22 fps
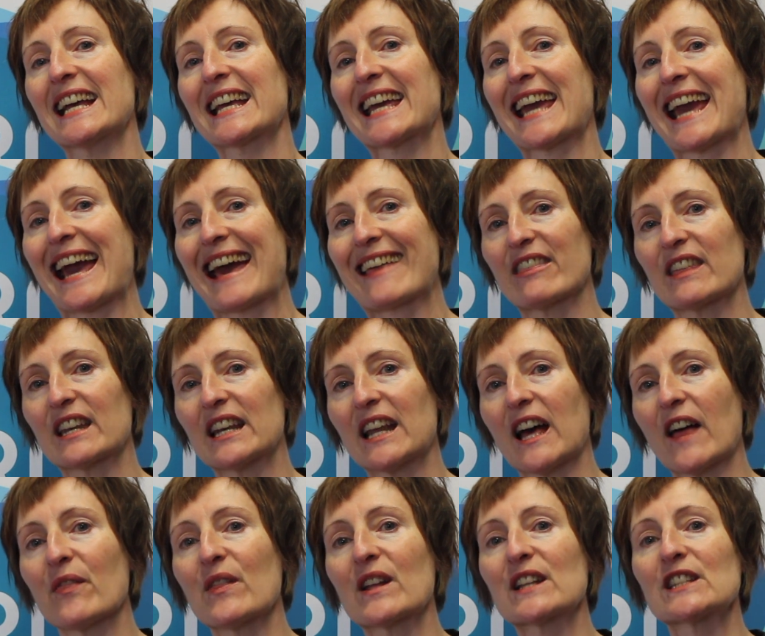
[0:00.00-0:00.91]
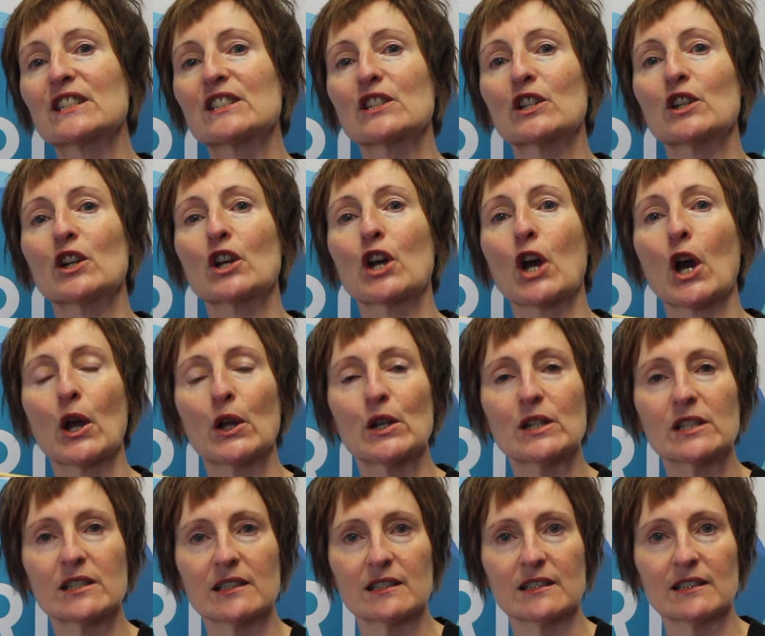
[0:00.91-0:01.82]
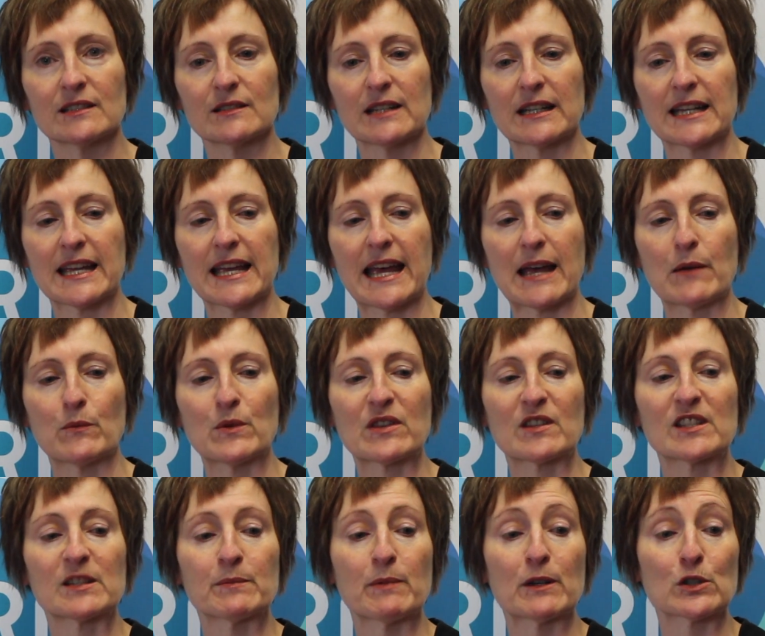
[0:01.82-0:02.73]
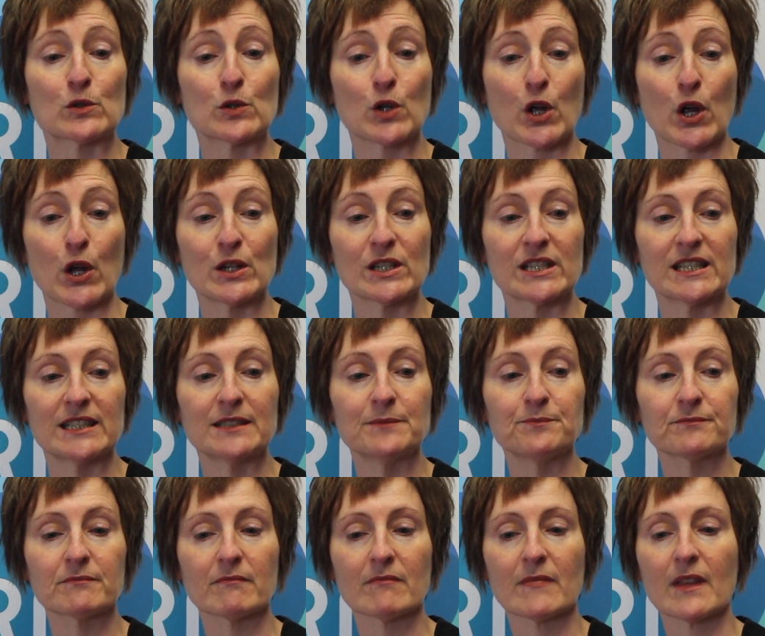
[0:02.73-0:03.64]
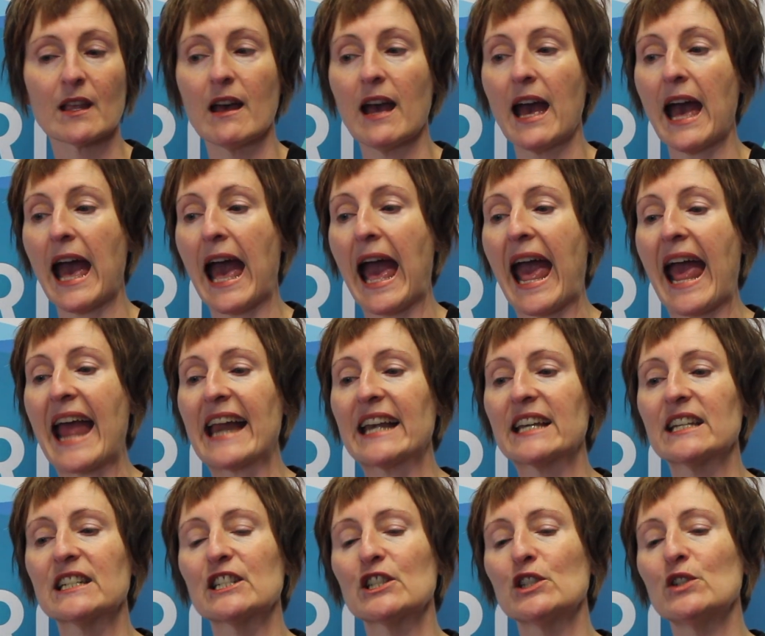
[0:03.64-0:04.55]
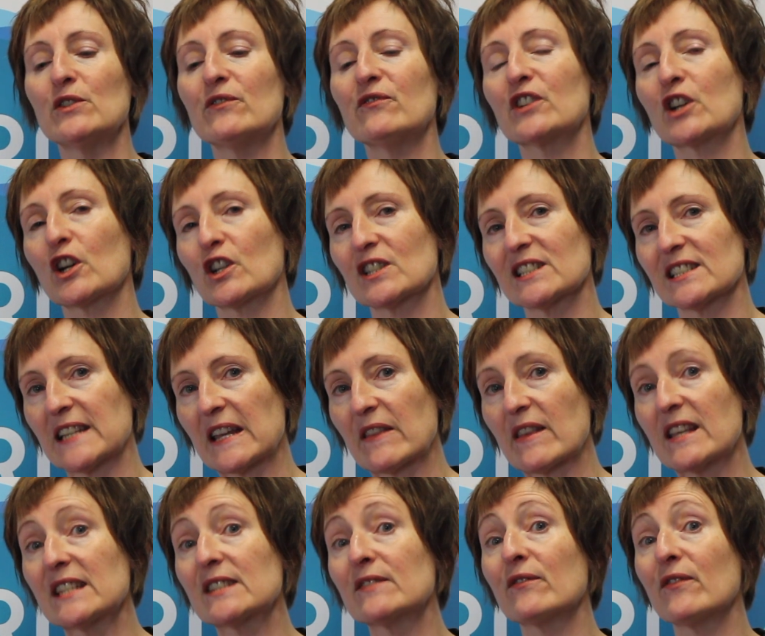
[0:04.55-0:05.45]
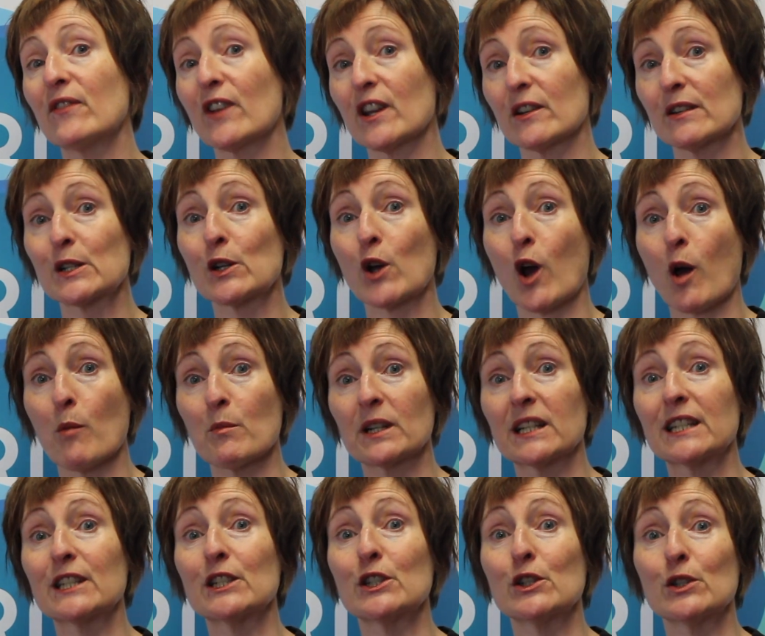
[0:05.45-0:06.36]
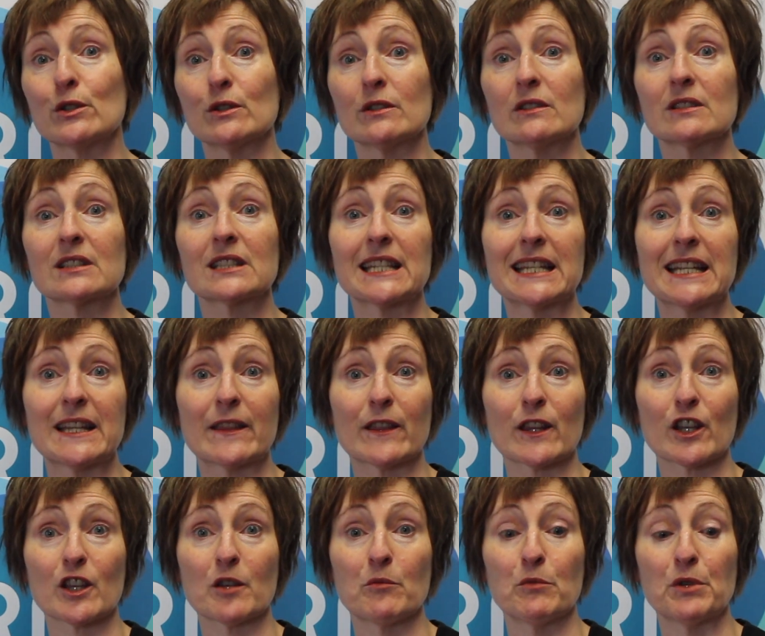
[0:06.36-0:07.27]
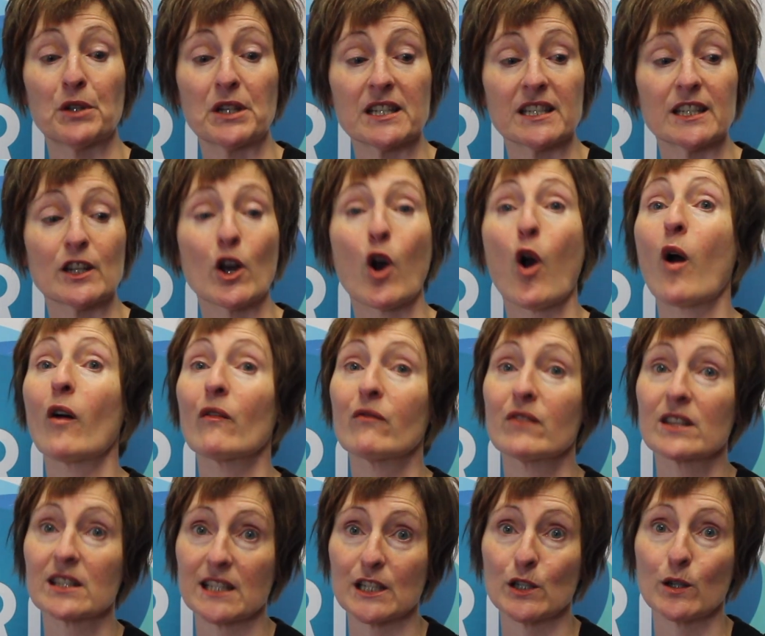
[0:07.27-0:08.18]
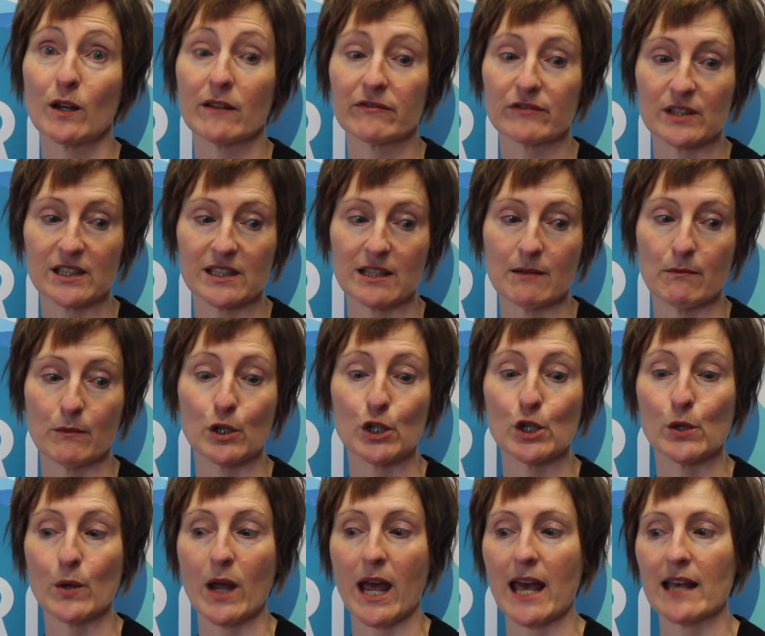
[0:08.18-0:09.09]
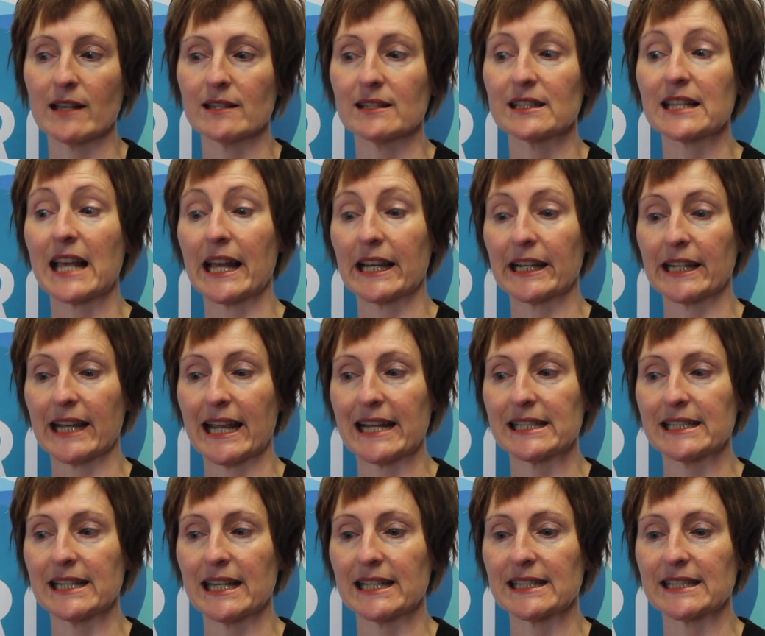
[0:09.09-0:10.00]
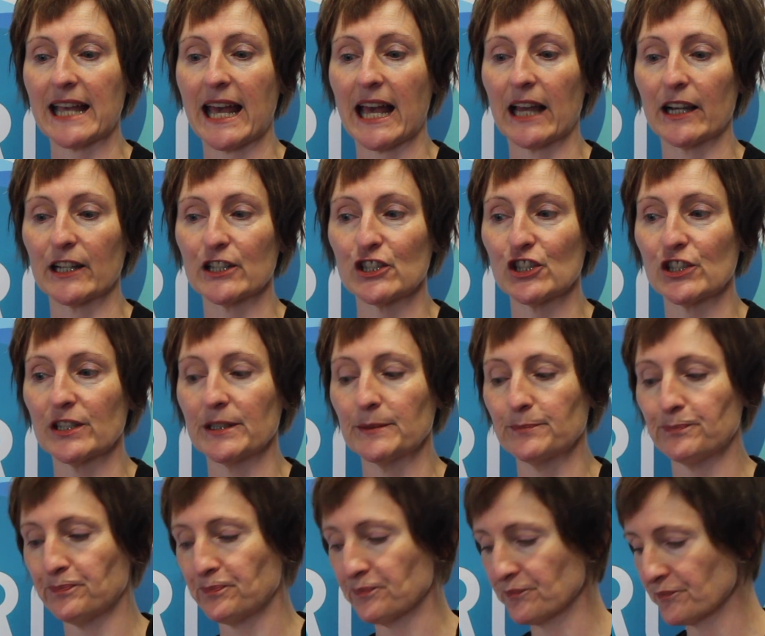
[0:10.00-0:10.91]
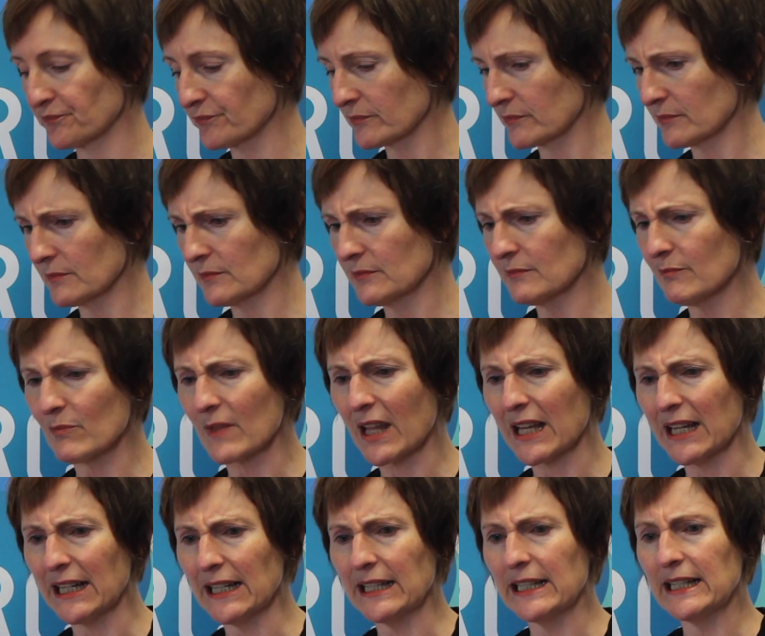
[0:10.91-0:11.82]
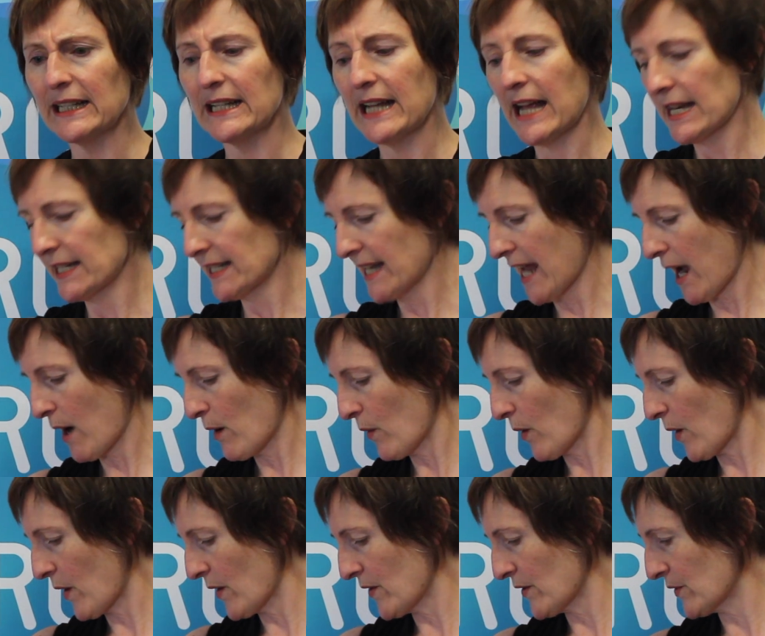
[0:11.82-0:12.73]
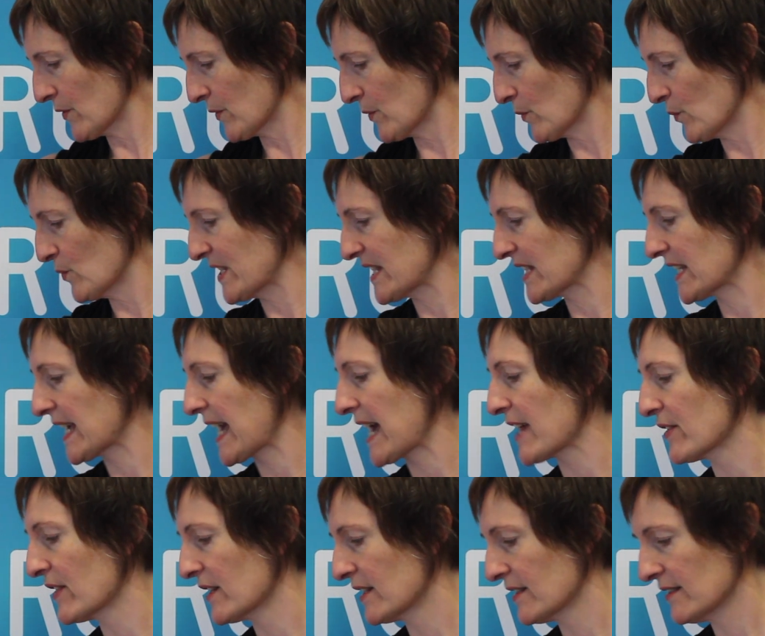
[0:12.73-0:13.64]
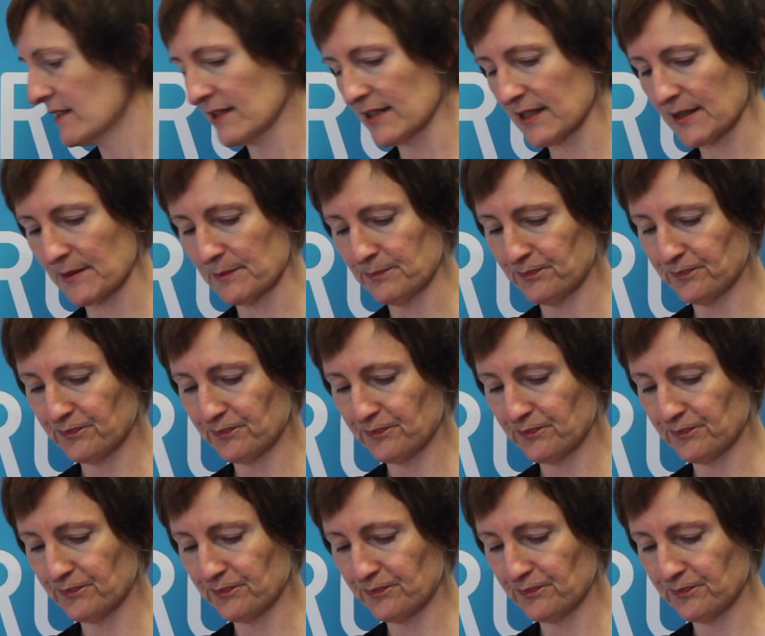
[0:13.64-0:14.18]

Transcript: catheter that's coated with a special coating, and you see these very commonly used in the community, obviously not for someone who has a latex allergy. Now with catheters,